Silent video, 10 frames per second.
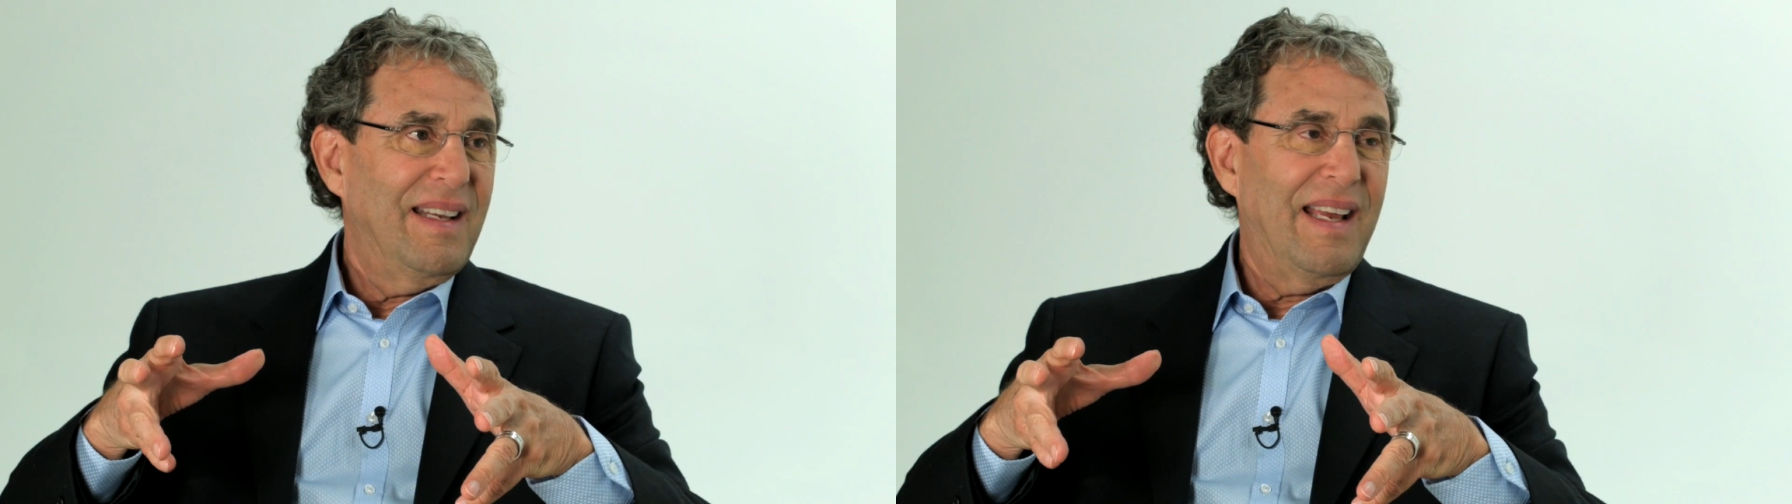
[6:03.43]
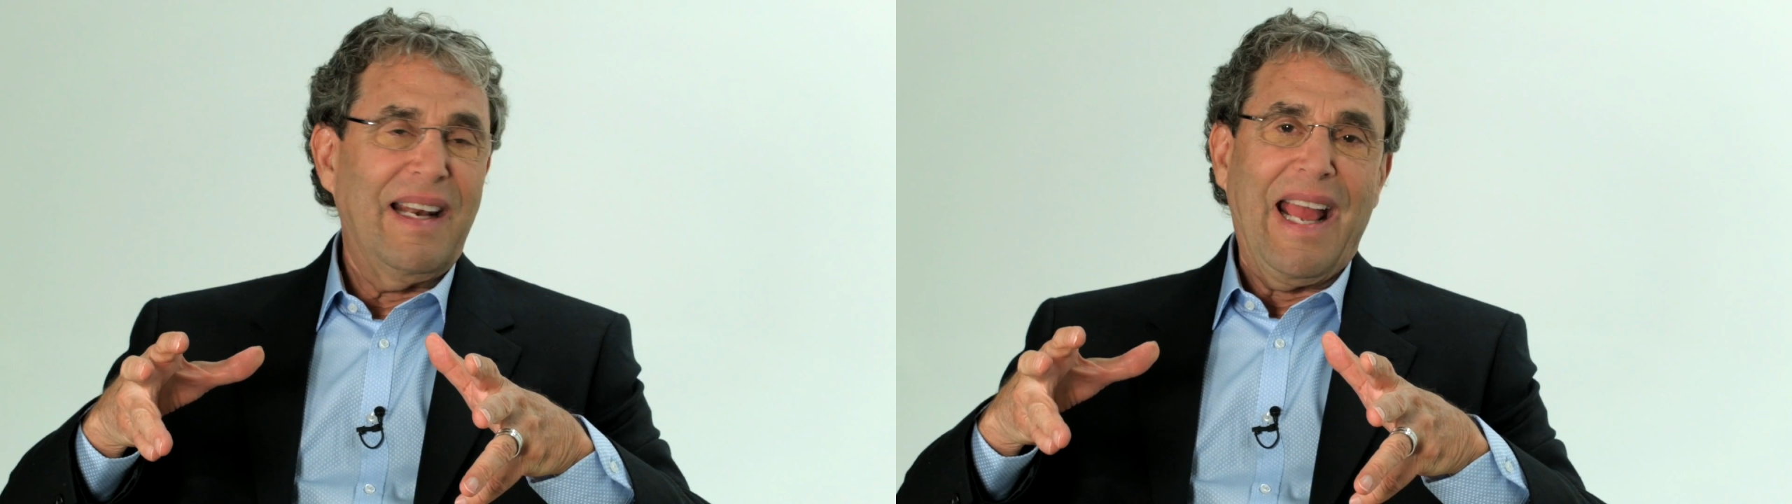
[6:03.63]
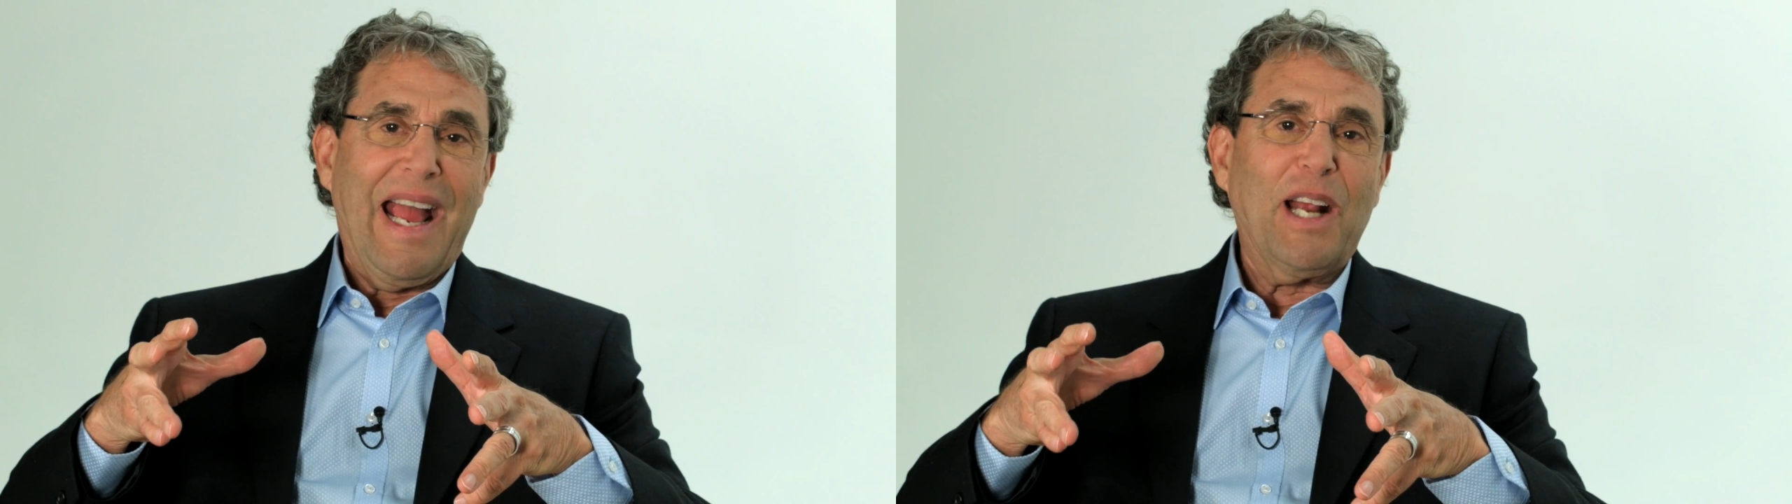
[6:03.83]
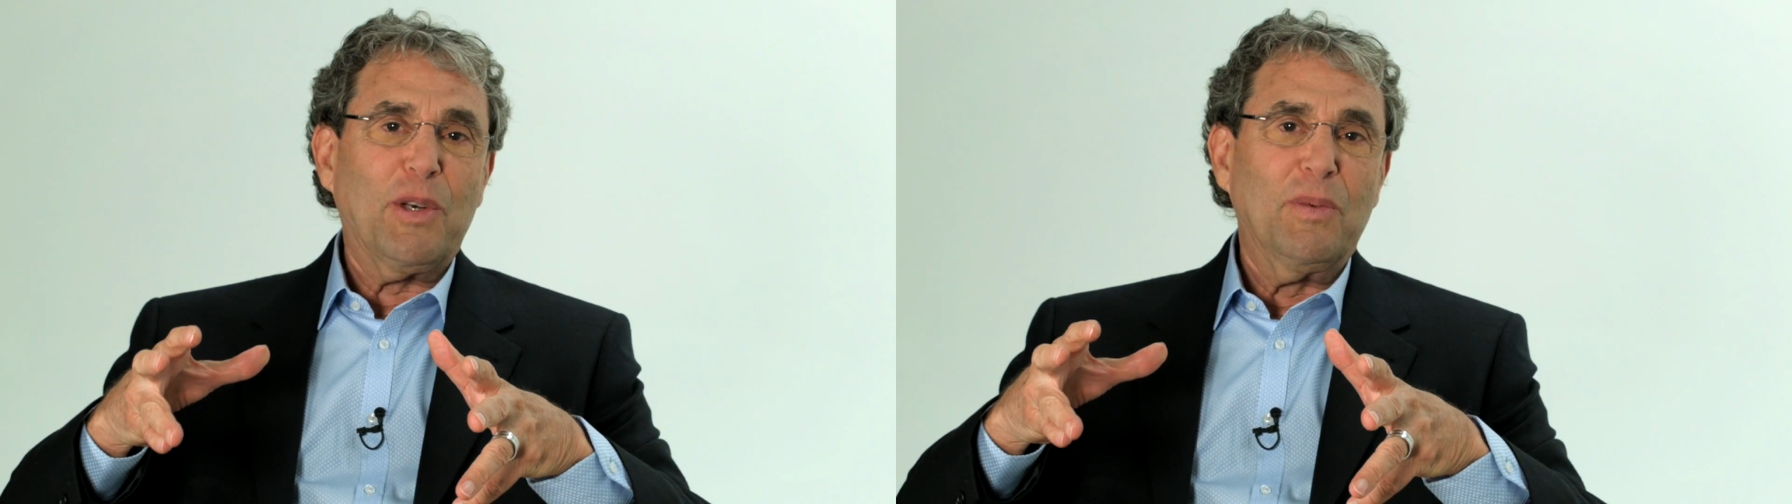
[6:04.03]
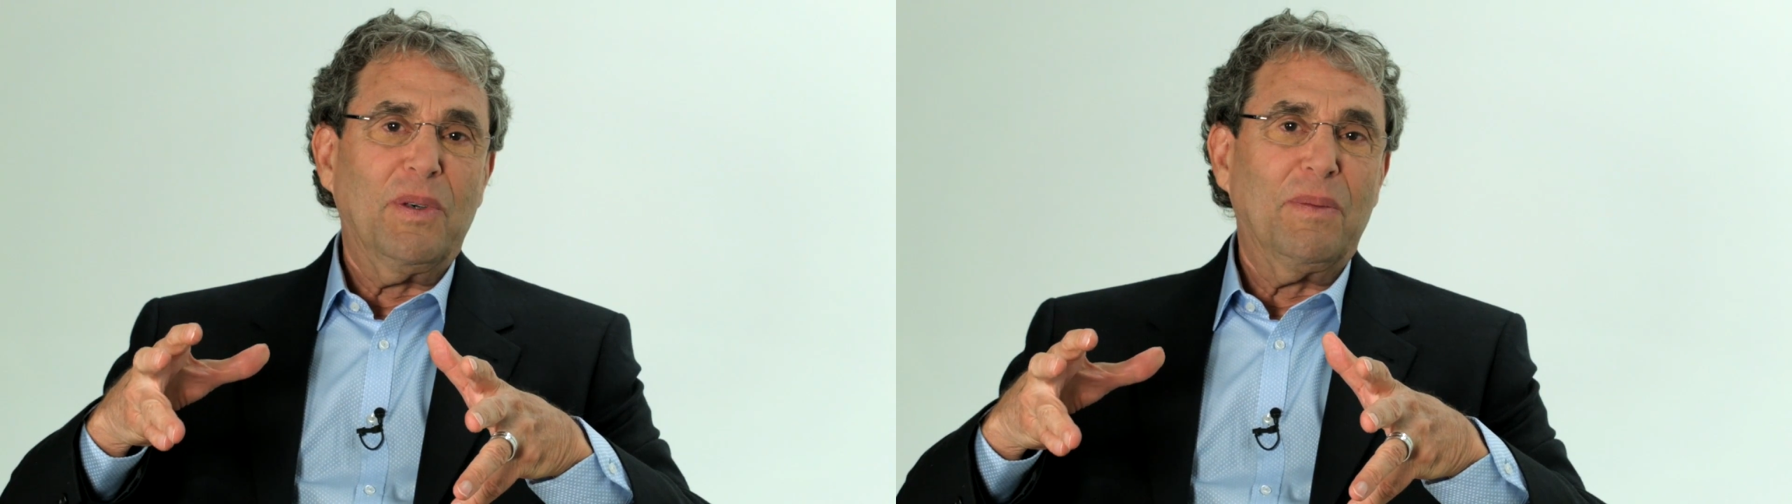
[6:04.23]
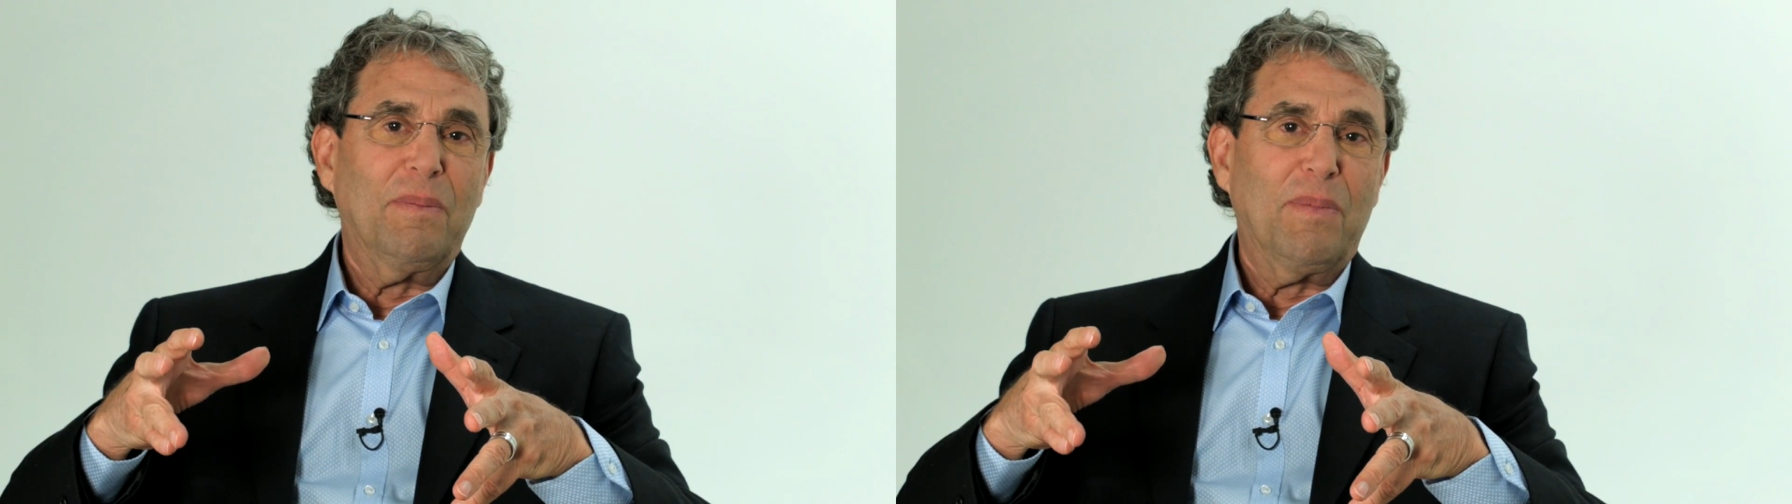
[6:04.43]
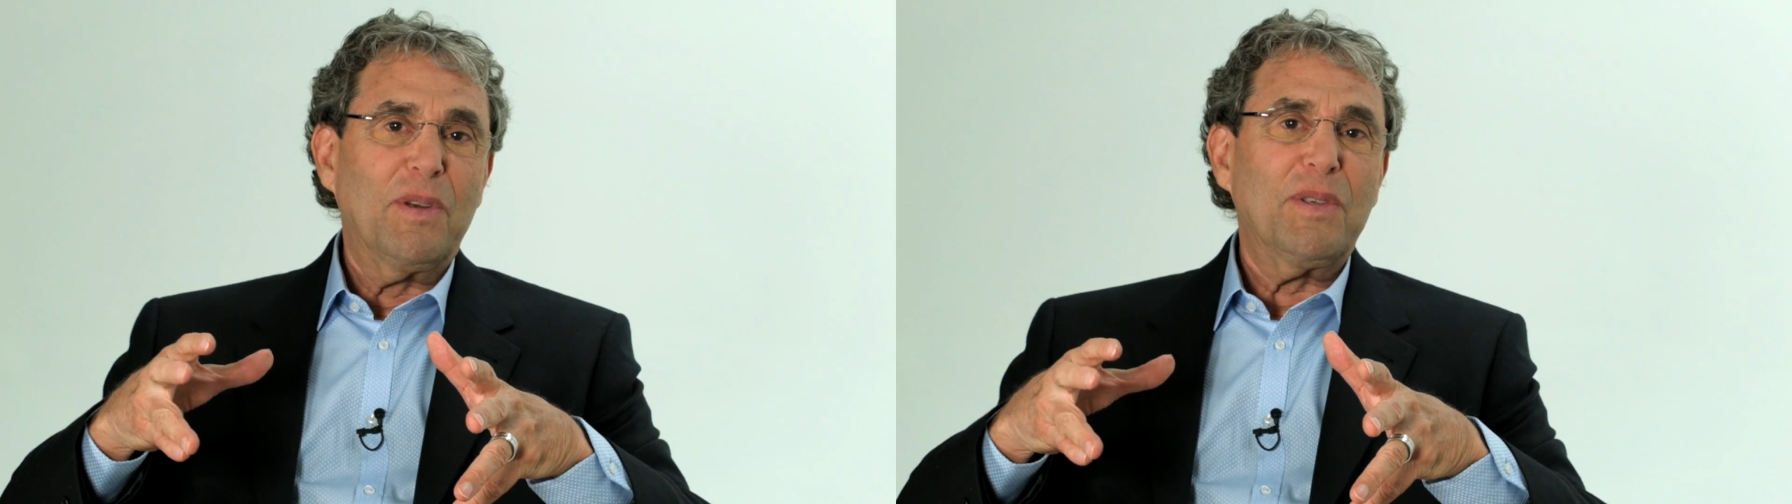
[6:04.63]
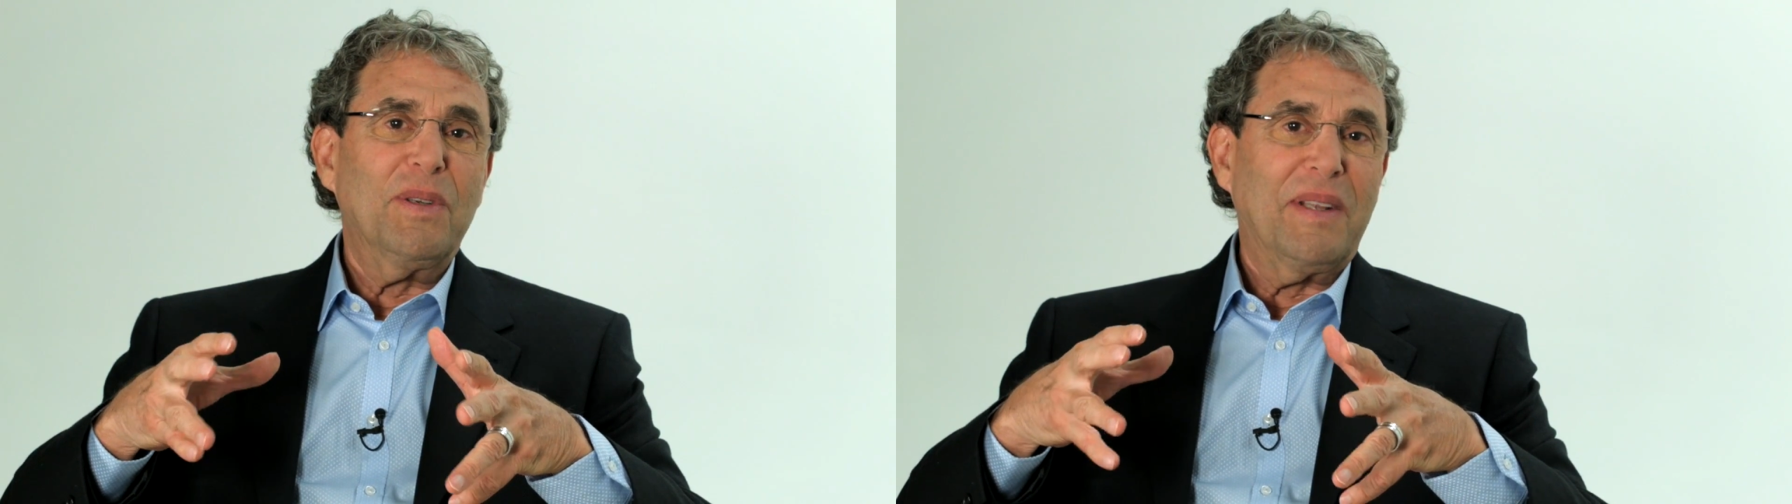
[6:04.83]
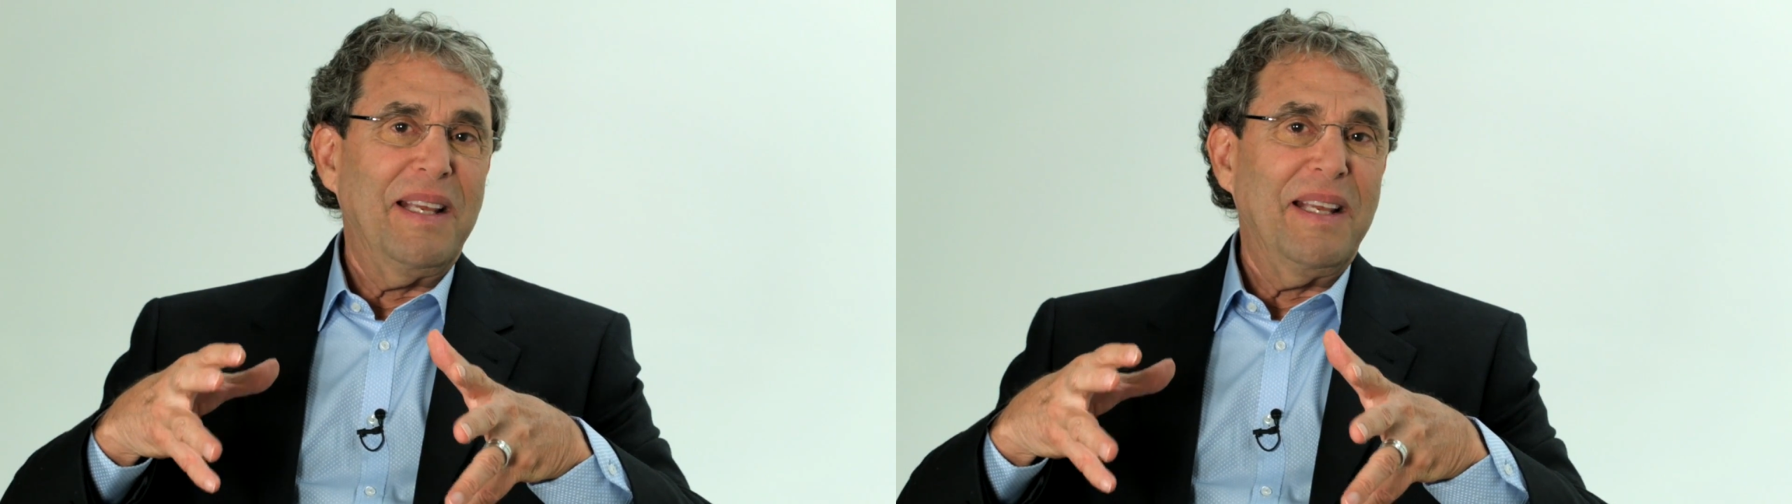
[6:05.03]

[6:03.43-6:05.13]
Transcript: and actual personal